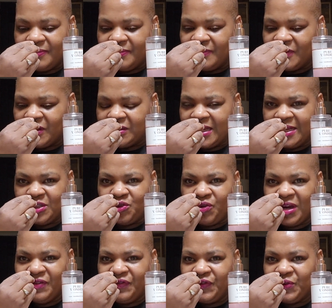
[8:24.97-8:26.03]
because it has
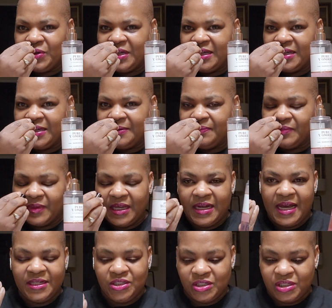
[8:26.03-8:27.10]
grapefruit in it. And
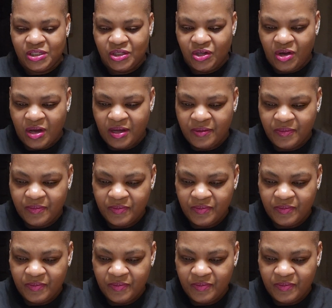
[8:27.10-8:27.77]
I just thought